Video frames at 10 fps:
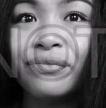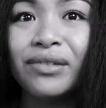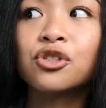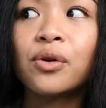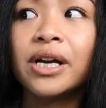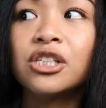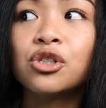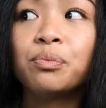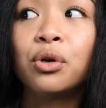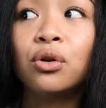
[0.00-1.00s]
They're trying
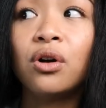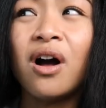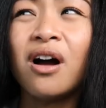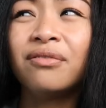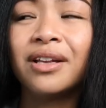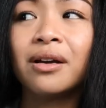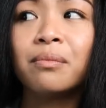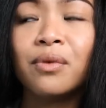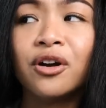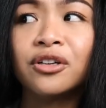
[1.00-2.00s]
to pull off like a
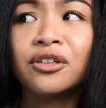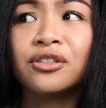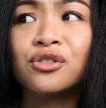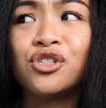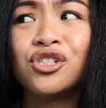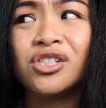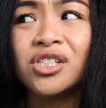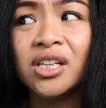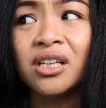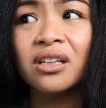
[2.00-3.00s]
modern
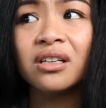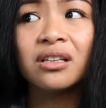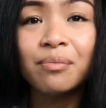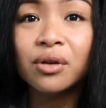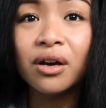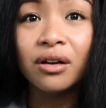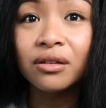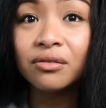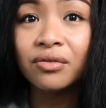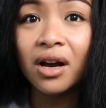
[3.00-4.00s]
chic type
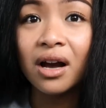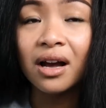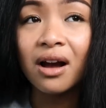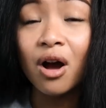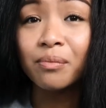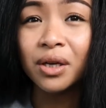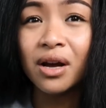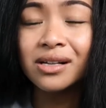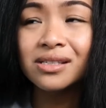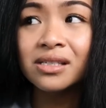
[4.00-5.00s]
of
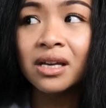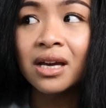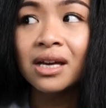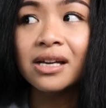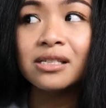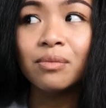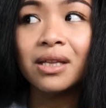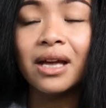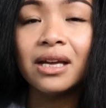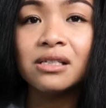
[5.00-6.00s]
ambiance is
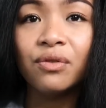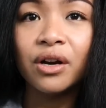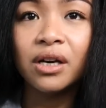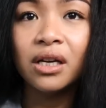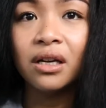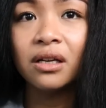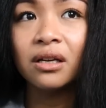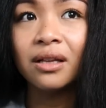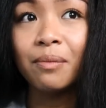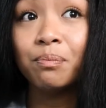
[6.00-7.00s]
something that is very,
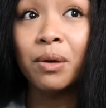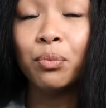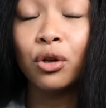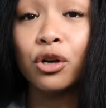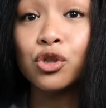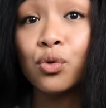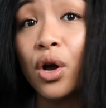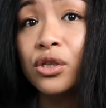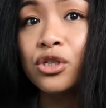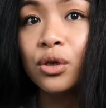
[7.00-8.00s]
like, people are
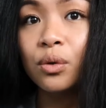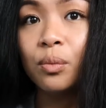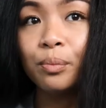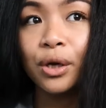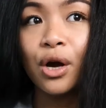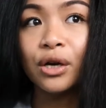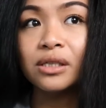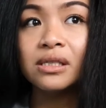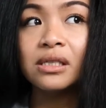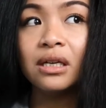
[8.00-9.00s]
drawn to, but
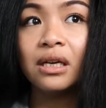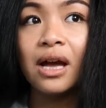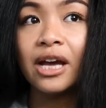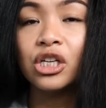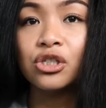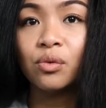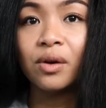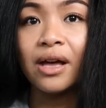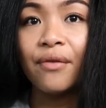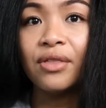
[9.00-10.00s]
honestly, I could do
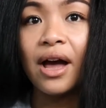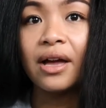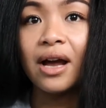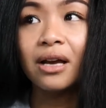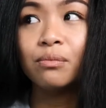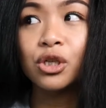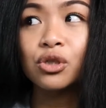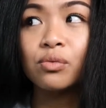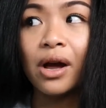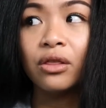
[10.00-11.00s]
without that. I'd
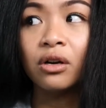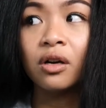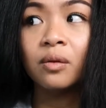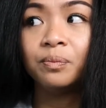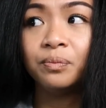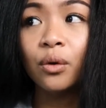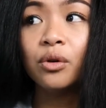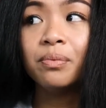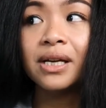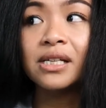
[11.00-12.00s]
much rather go to
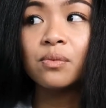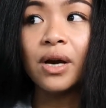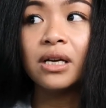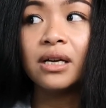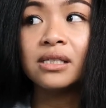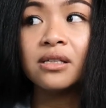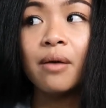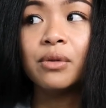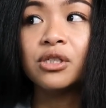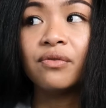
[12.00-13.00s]
a place where it's
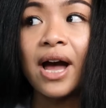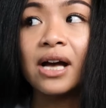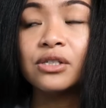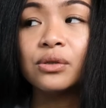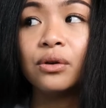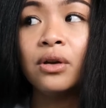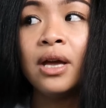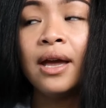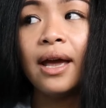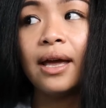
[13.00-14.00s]
not much of a hassle.
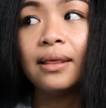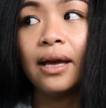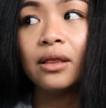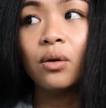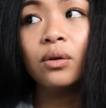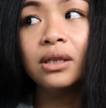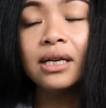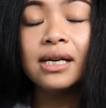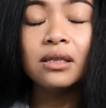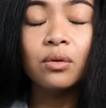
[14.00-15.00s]
And, like, the
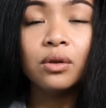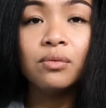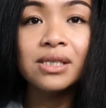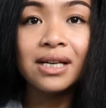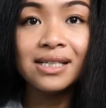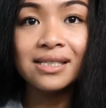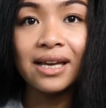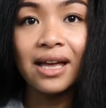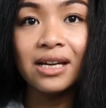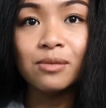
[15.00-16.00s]
only reason I
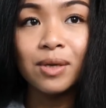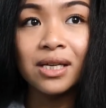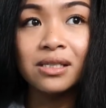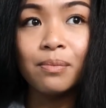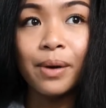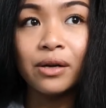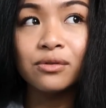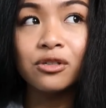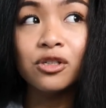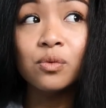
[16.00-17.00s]
say that is because the
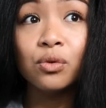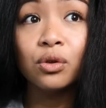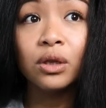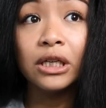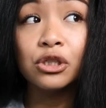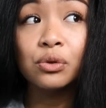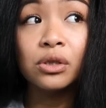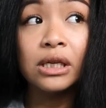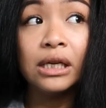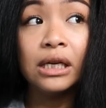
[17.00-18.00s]
bouncers were
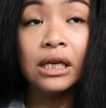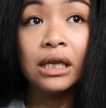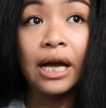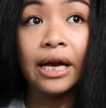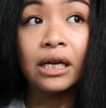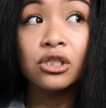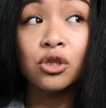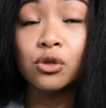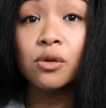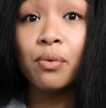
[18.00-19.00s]
literally, like,
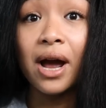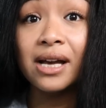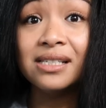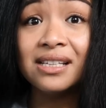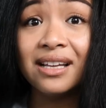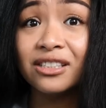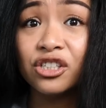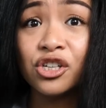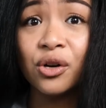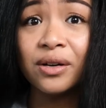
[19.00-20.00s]
so surprised at, like, the
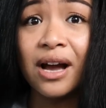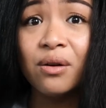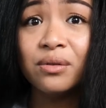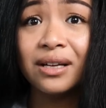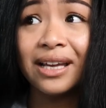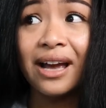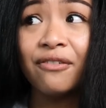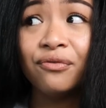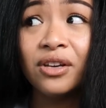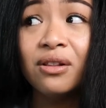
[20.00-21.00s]
turnout. Like, I
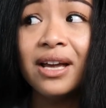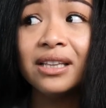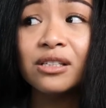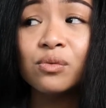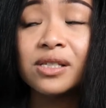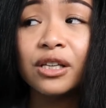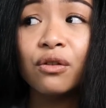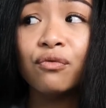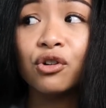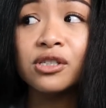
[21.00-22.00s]
feel like this was, like, the
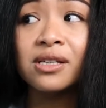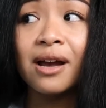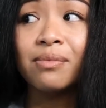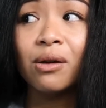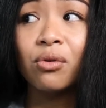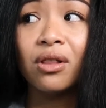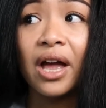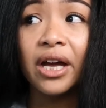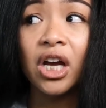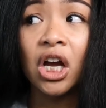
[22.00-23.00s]
first time they were,
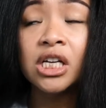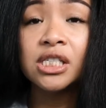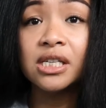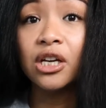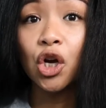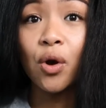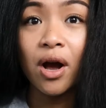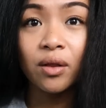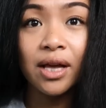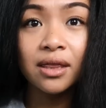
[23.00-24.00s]
like, seeing a
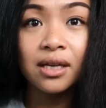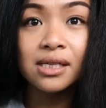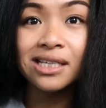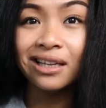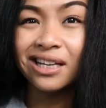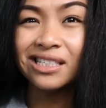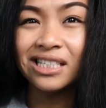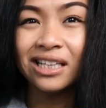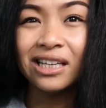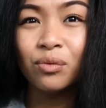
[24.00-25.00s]
crowd like this and, like,
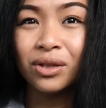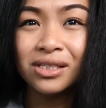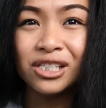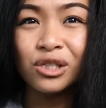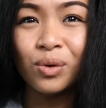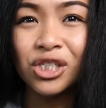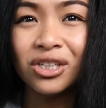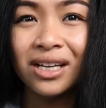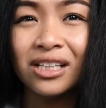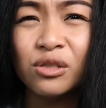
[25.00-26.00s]
dealing with a situation
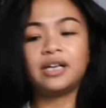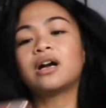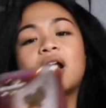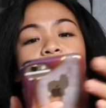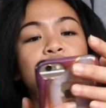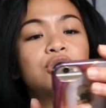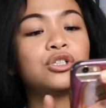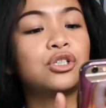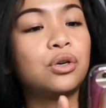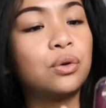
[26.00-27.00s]
like this. Here, I'll
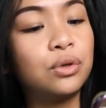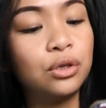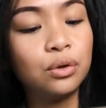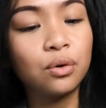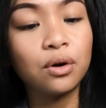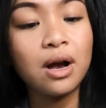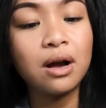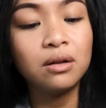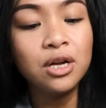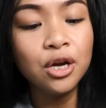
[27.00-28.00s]
show you, or
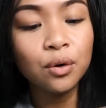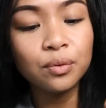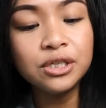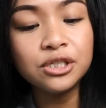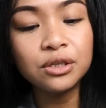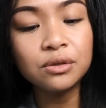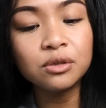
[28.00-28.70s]
I'll read to you.